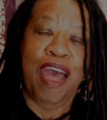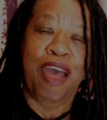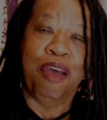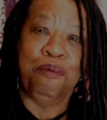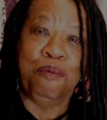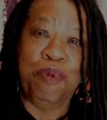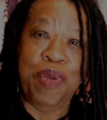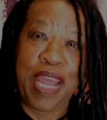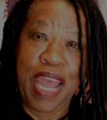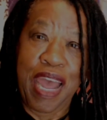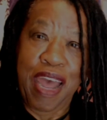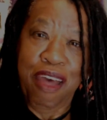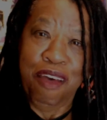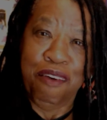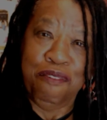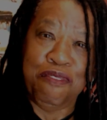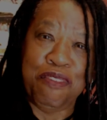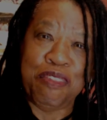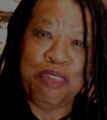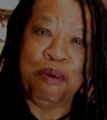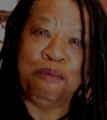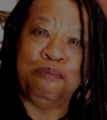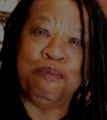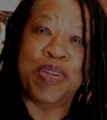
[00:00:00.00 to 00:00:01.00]
and we
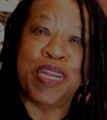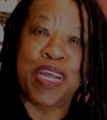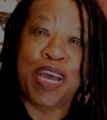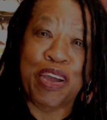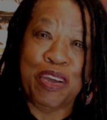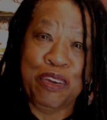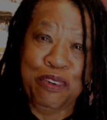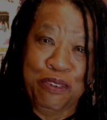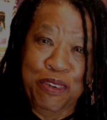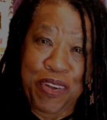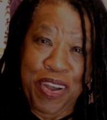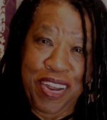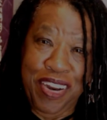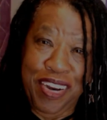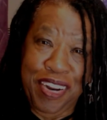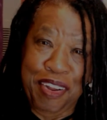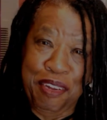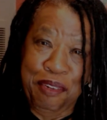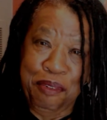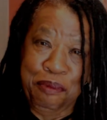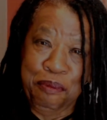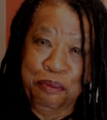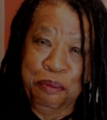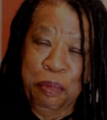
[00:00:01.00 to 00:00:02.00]
have them
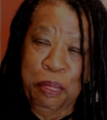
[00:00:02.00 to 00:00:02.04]
decorated.